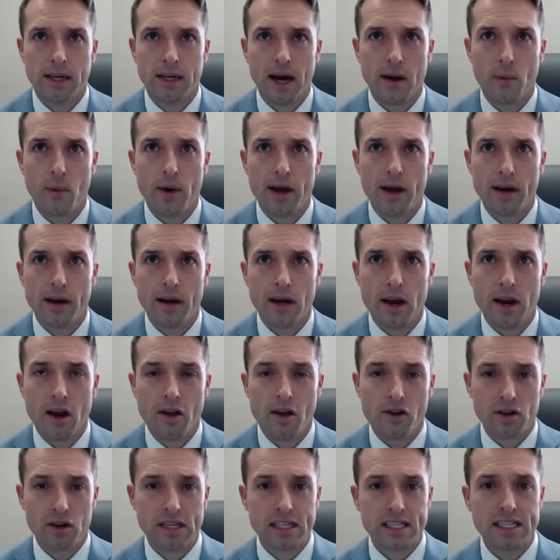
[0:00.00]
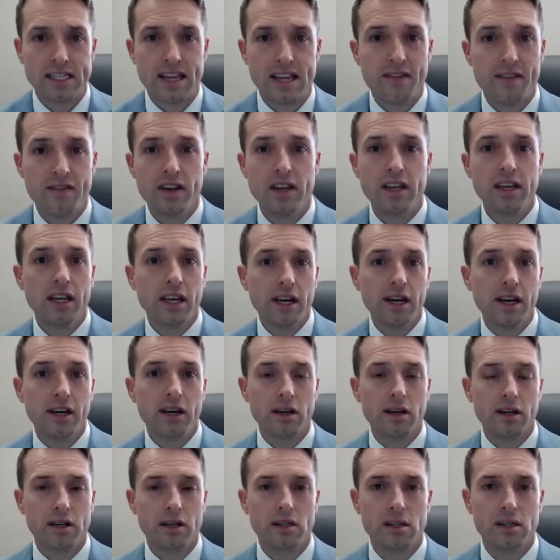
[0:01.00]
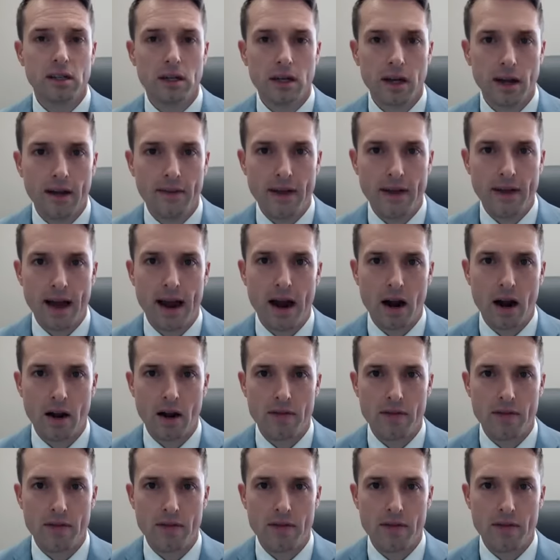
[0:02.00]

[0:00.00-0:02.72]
I went another 7 years in that area.